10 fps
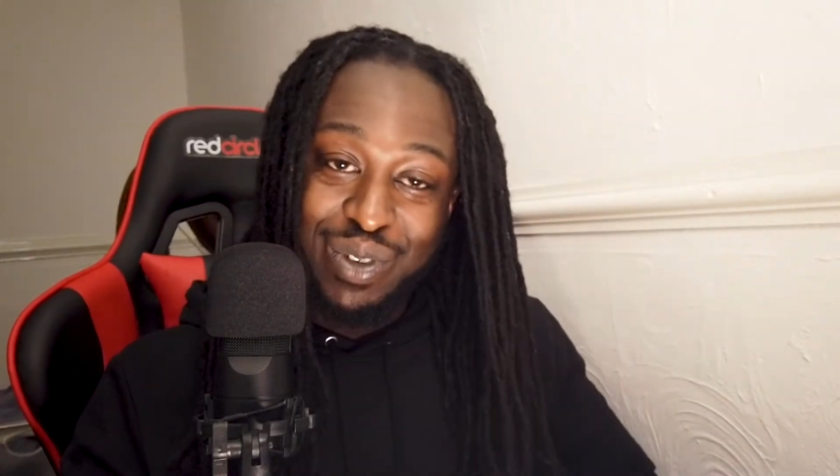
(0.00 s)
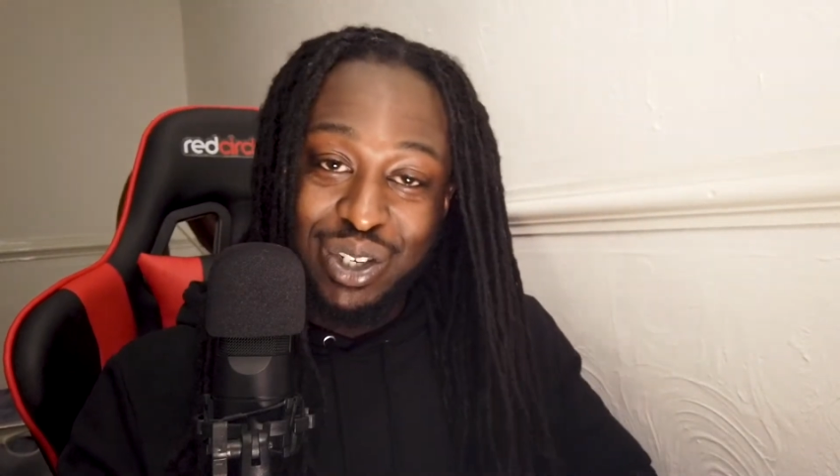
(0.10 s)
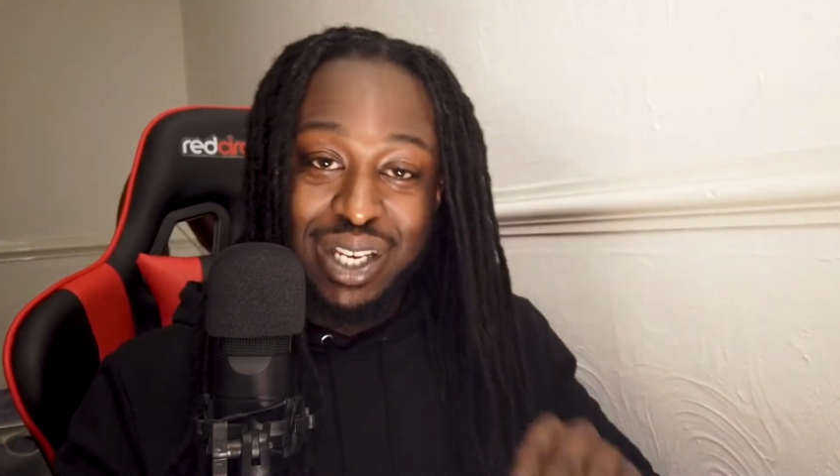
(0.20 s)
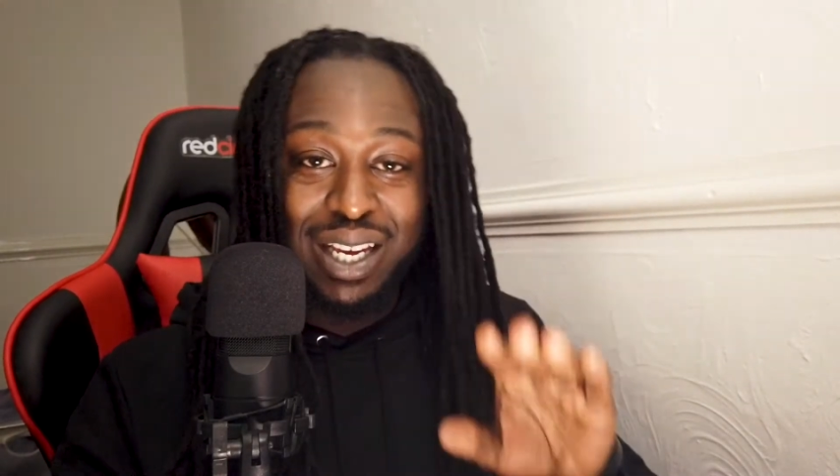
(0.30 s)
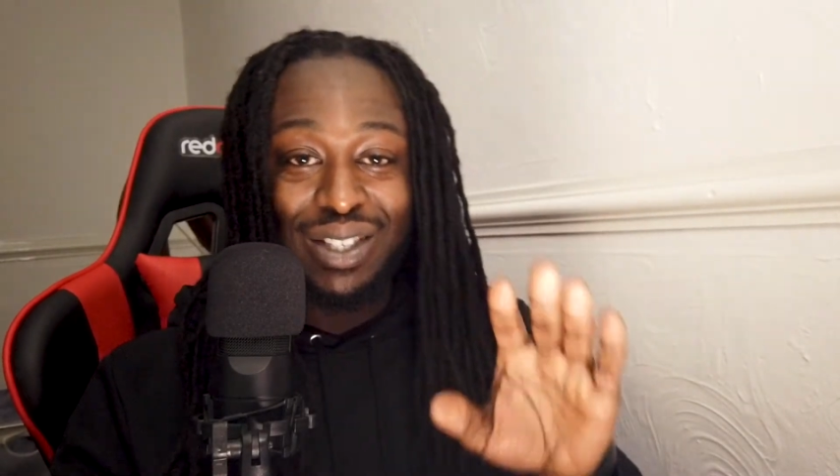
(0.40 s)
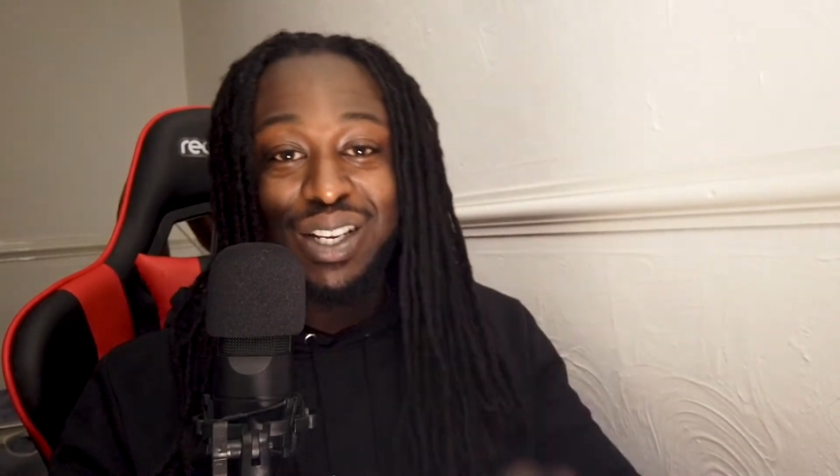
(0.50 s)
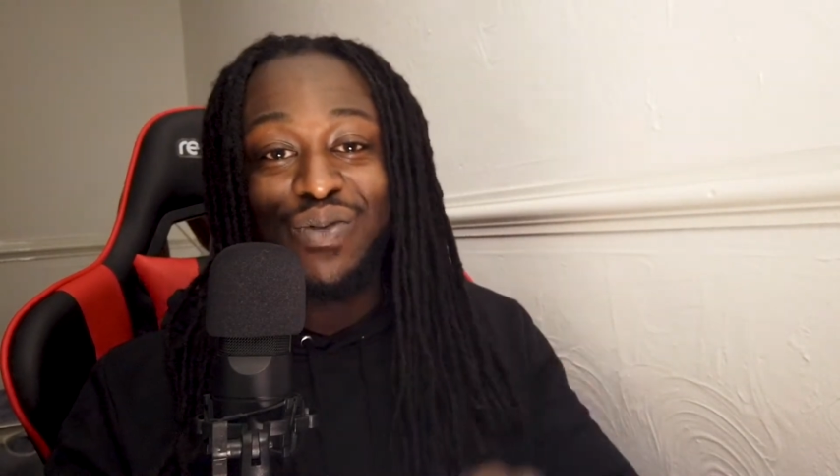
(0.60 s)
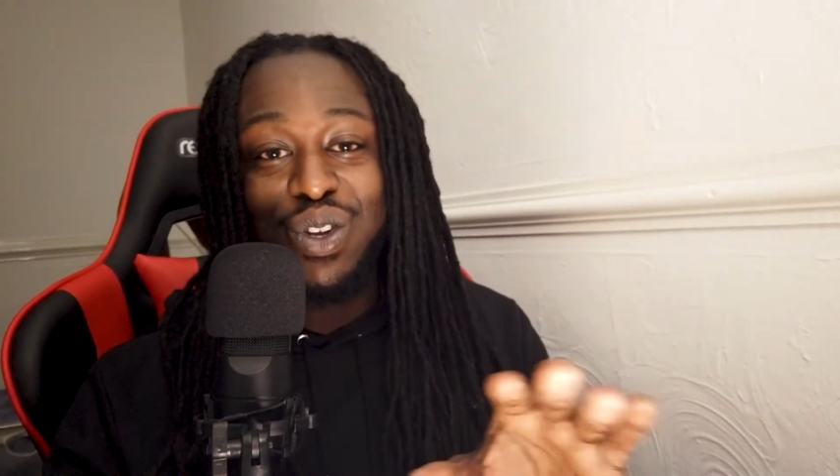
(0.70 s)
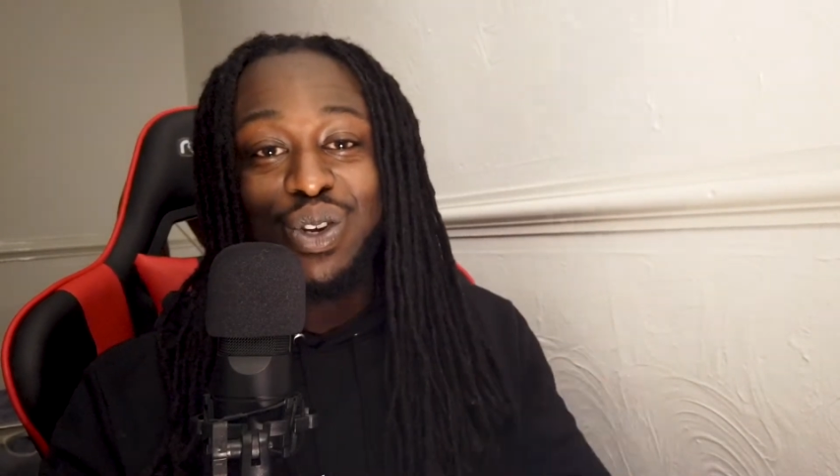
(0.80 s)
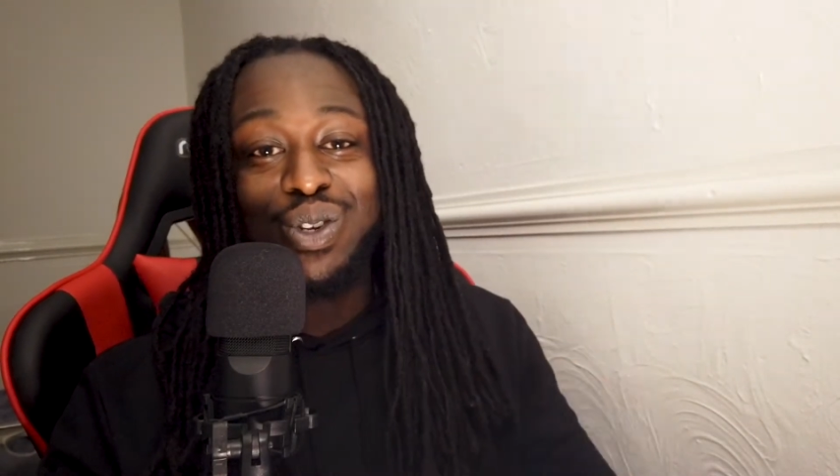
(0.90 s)
Let me just get
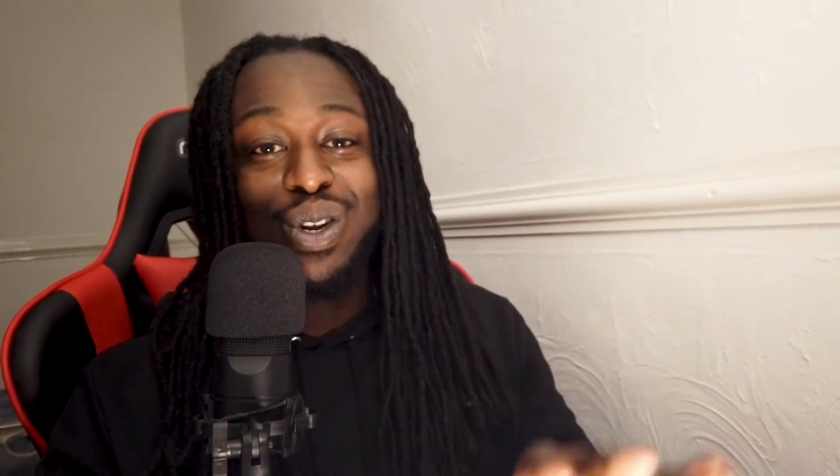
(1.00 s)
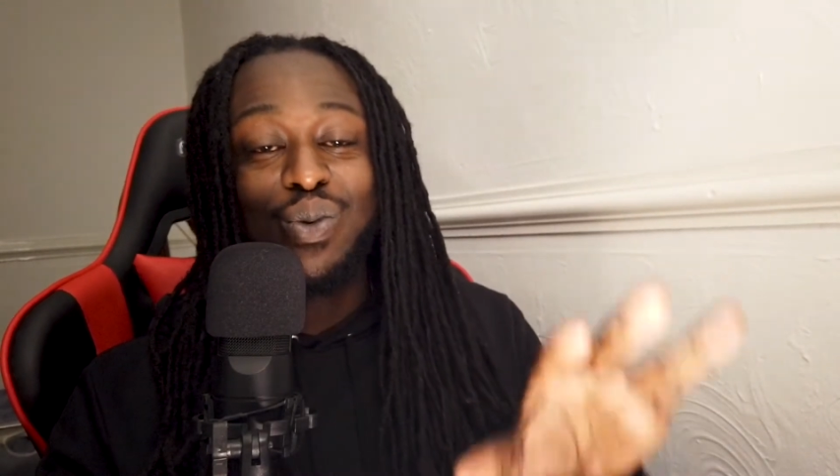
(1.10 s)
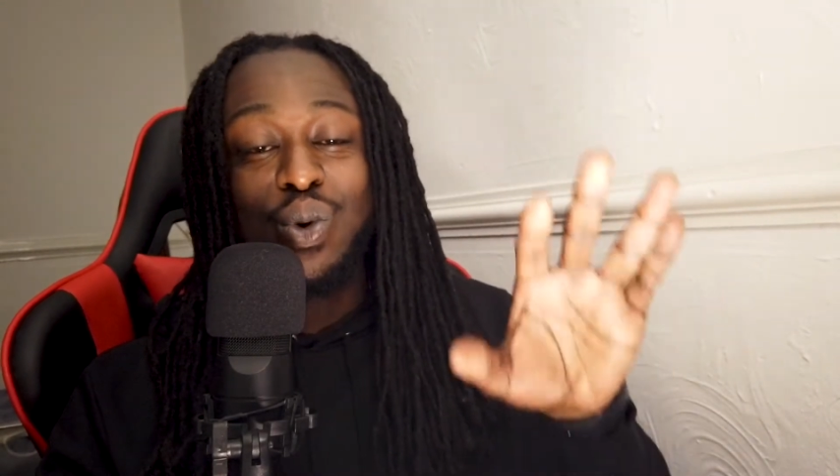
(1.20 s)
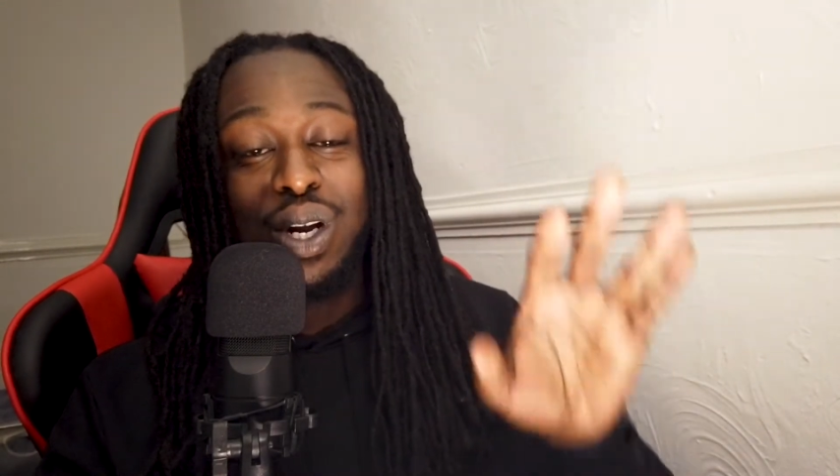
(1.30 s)
into the video so that